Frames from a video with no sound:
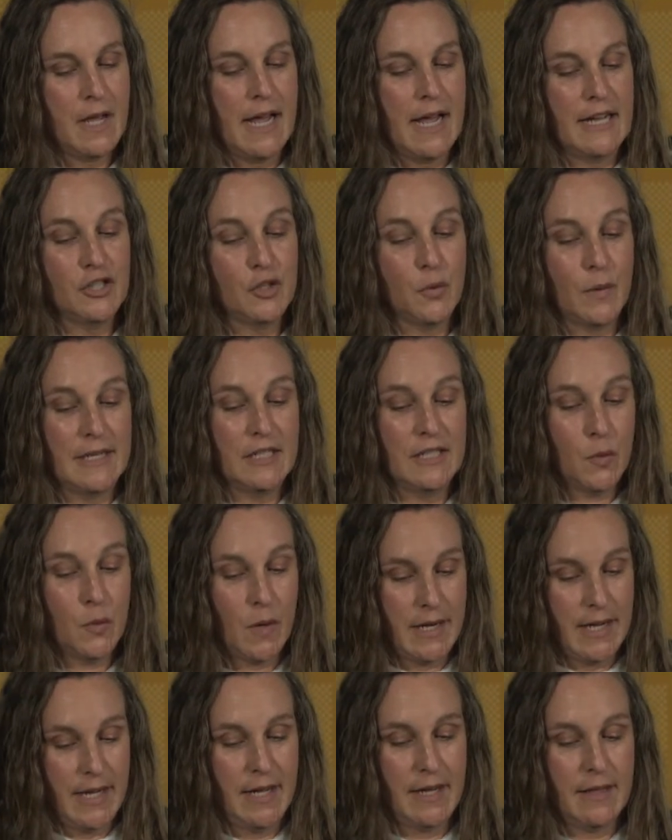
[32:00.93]
In
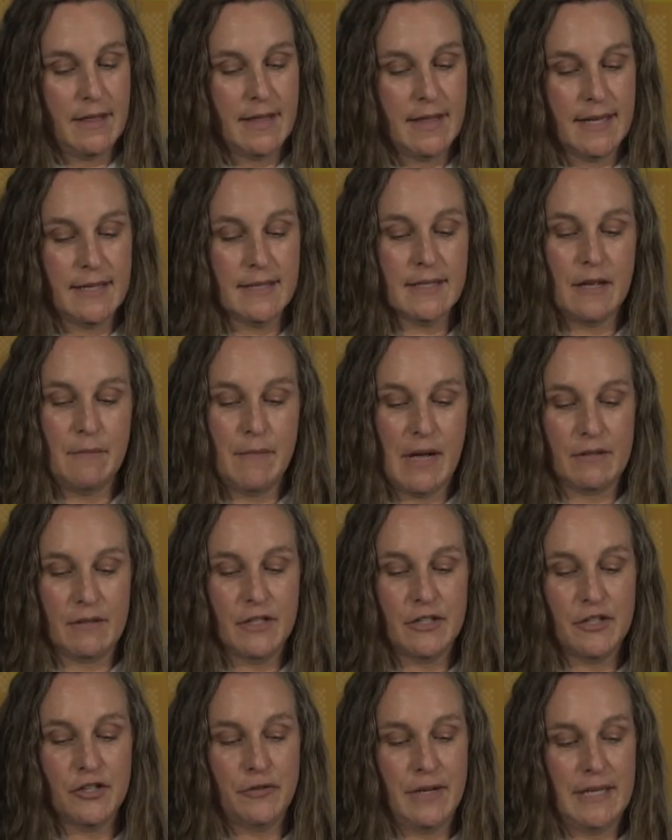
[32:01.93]
2020, this
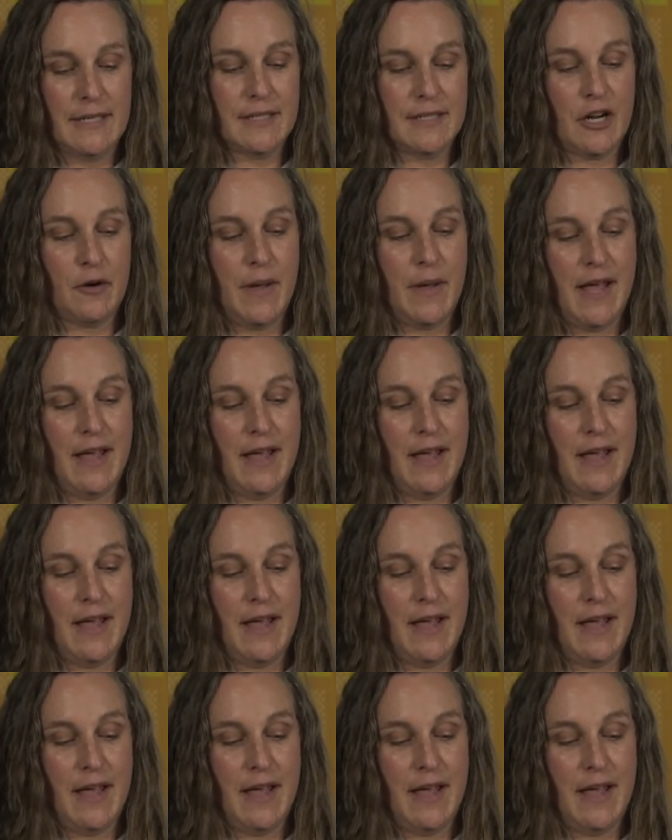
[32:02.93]
amounted to GreenStar